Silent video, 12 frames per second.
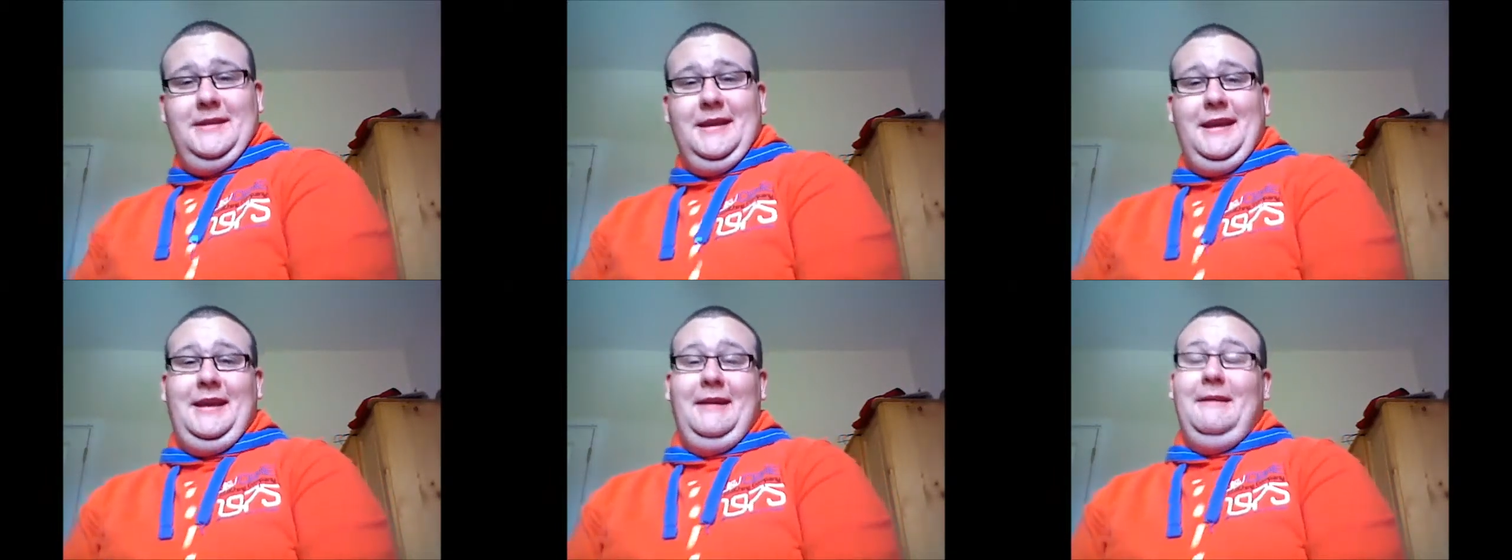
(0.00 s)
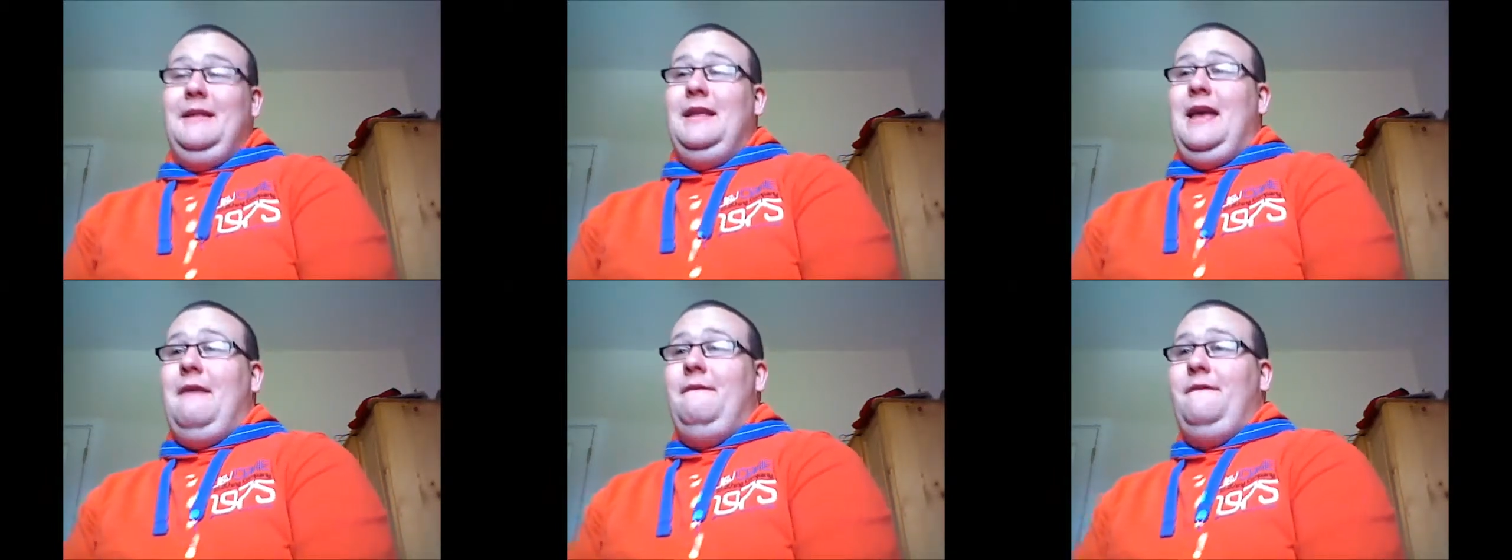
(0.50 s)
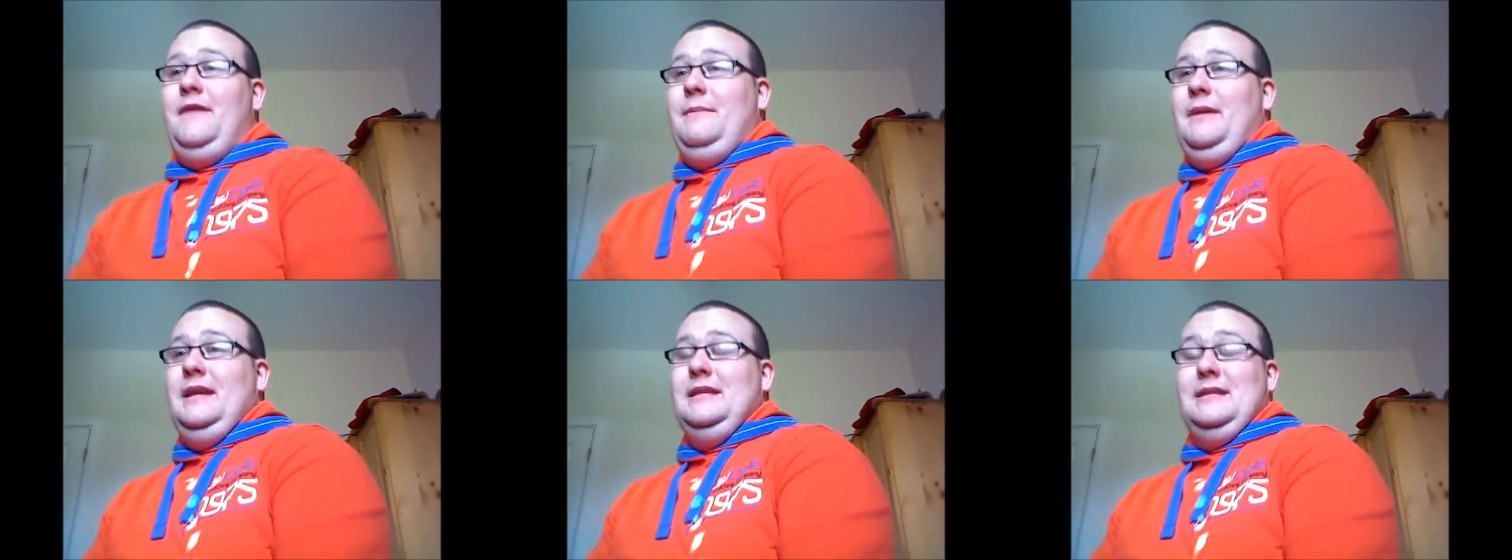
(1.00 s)
Like
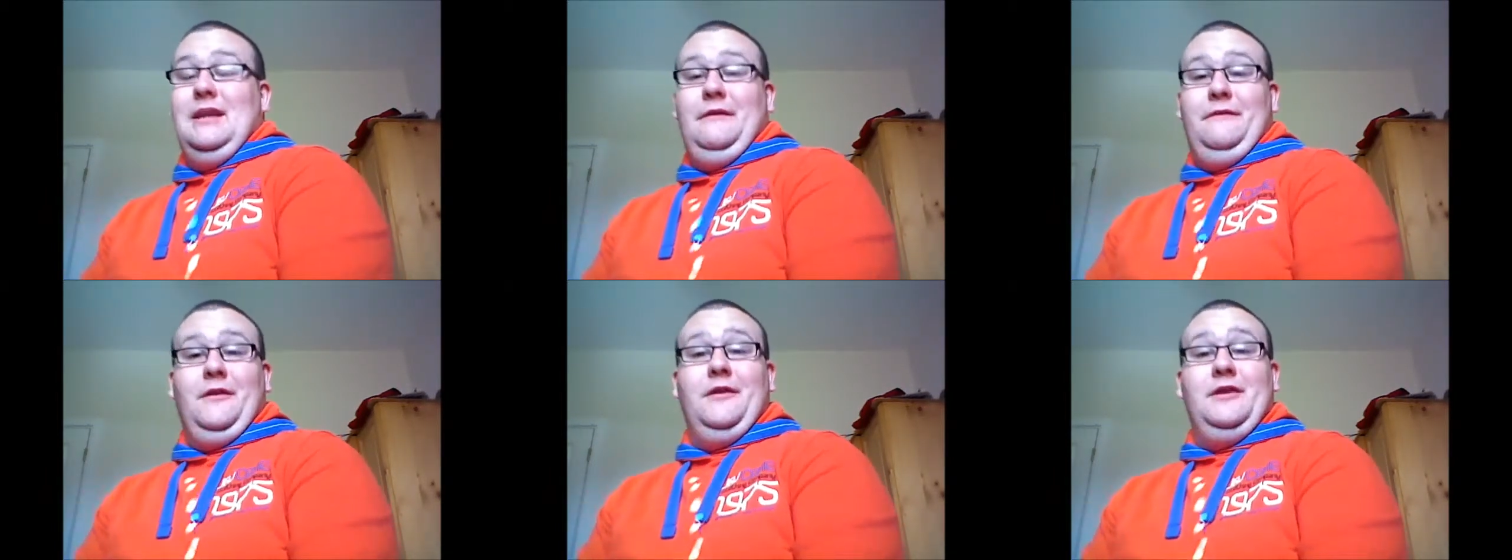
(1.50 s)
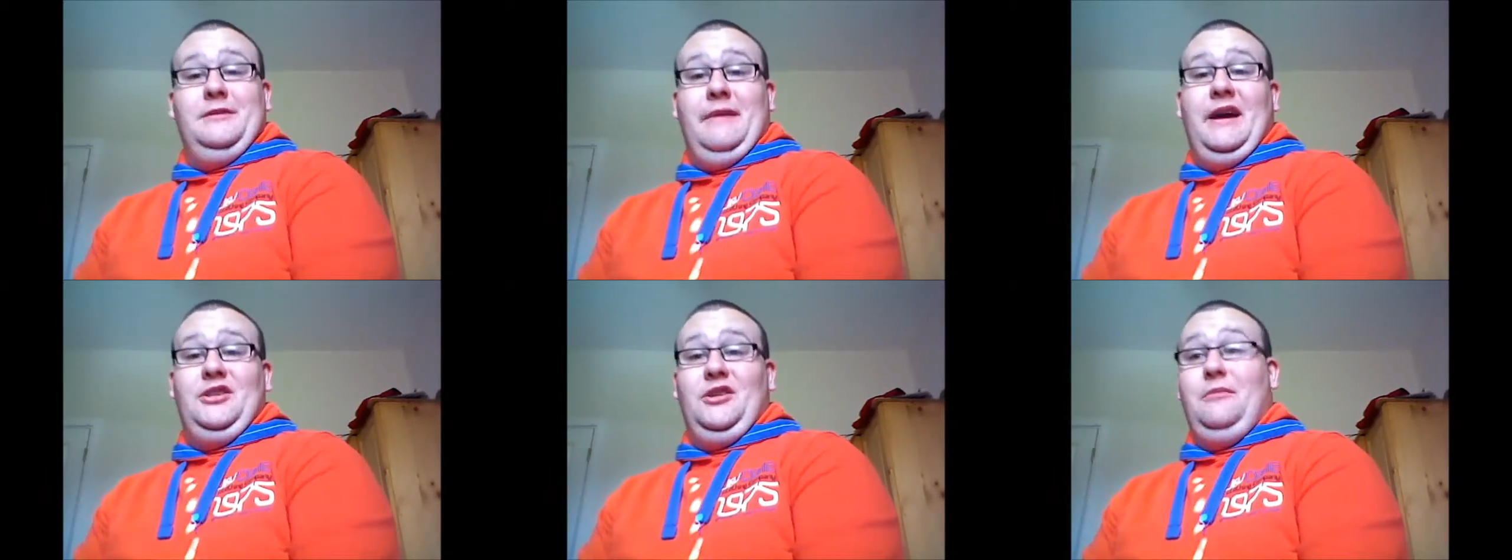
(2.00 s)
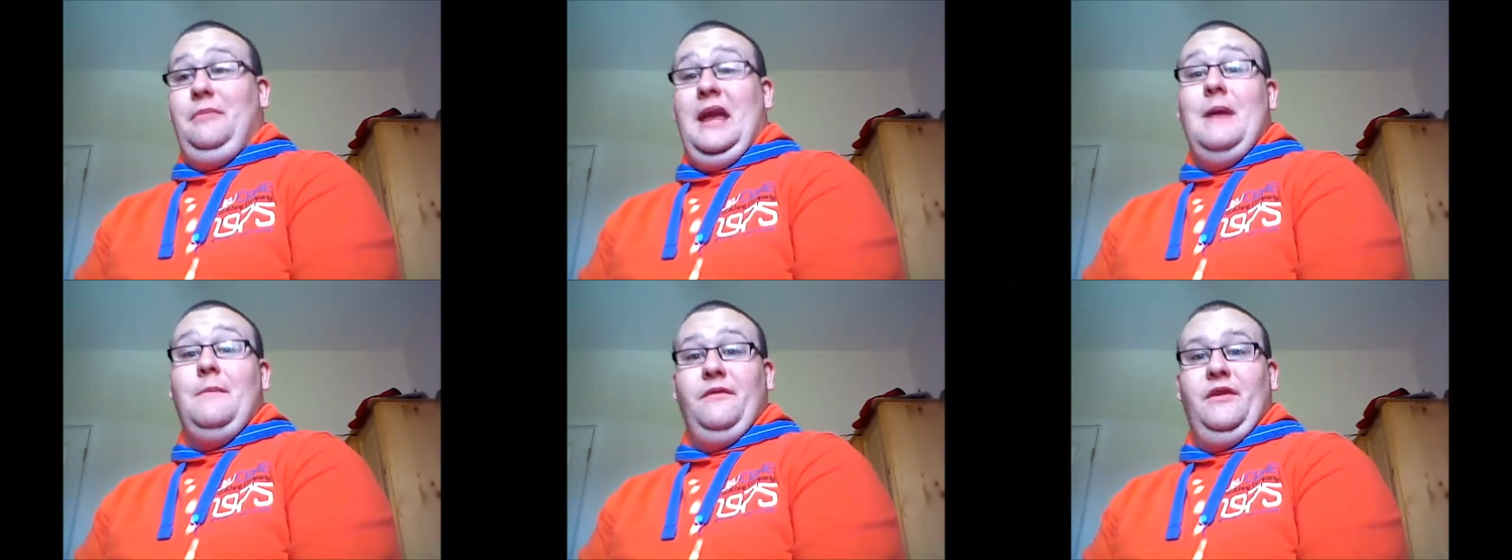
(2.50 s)
MVP's like first match on
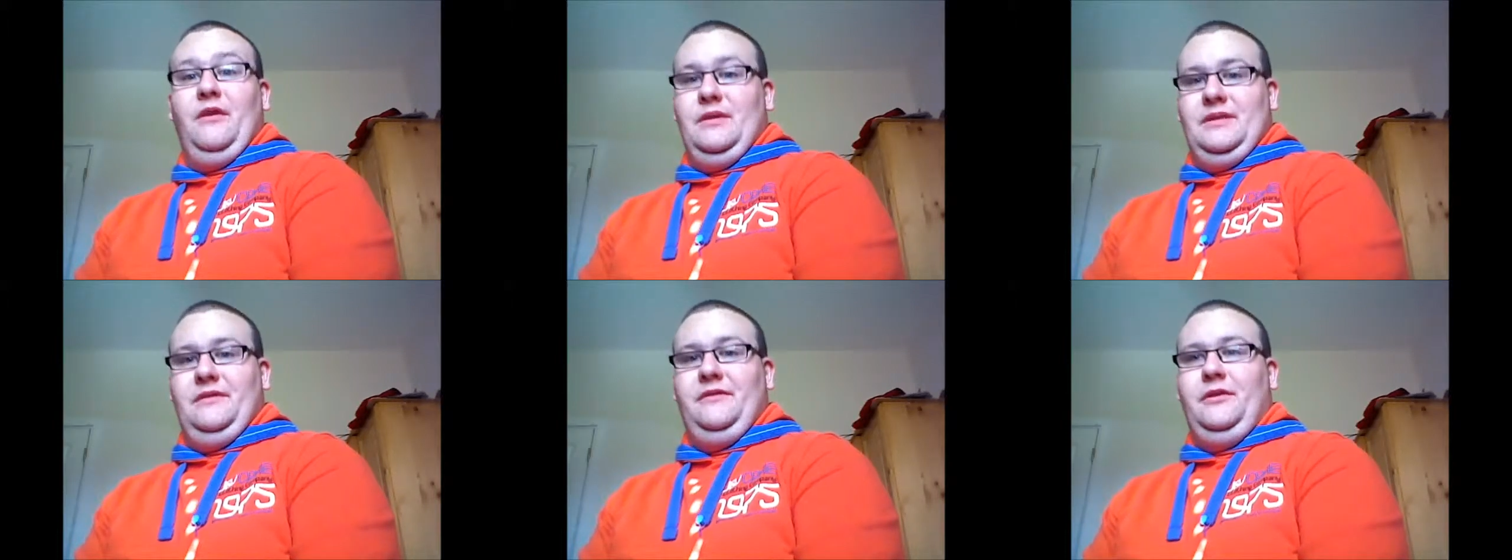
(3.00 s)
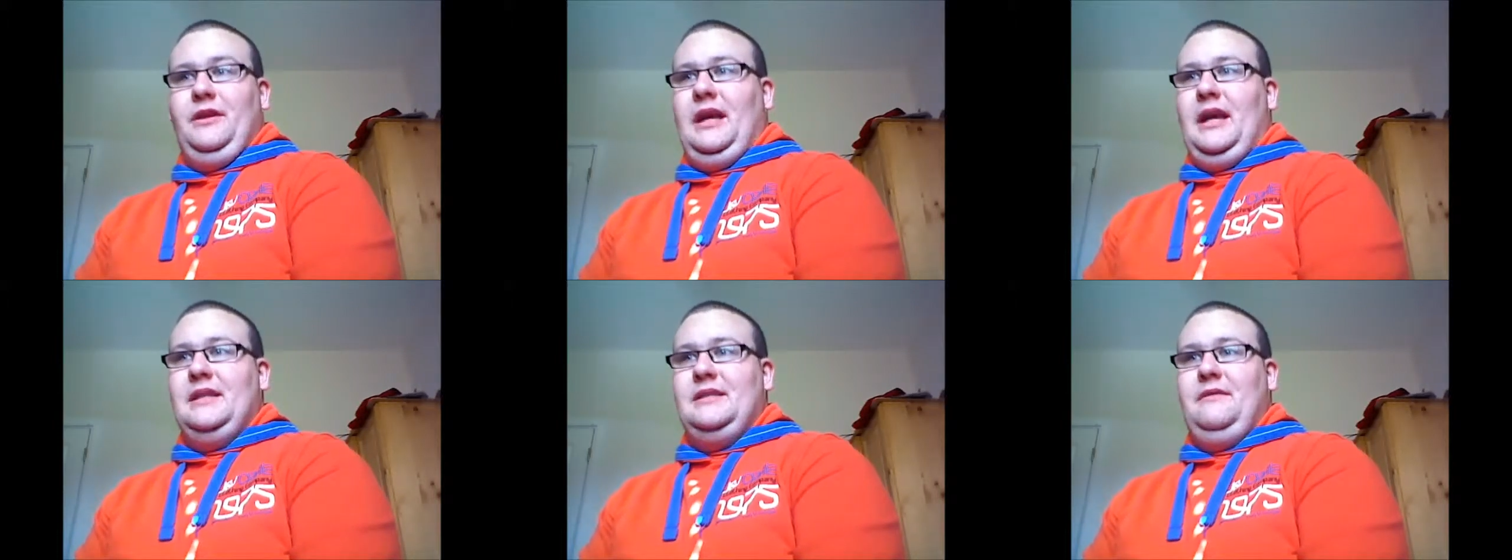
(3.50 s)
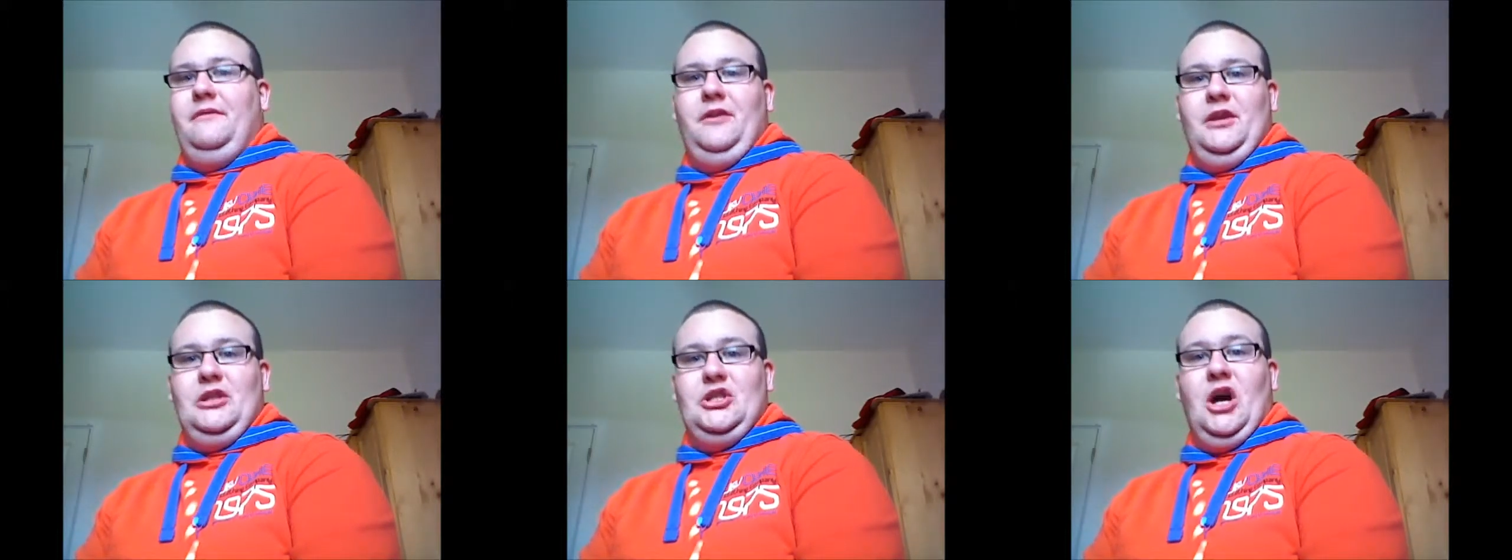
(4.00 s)
pay per view is a fucking against a
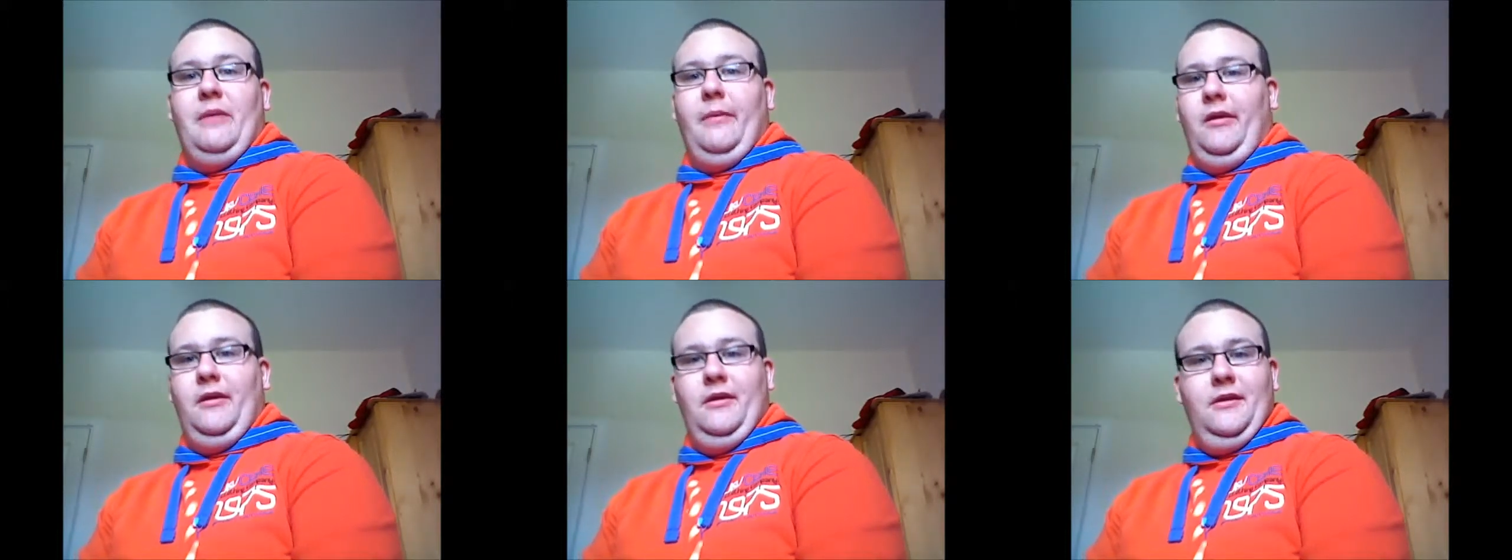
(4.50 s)
fucking jobber.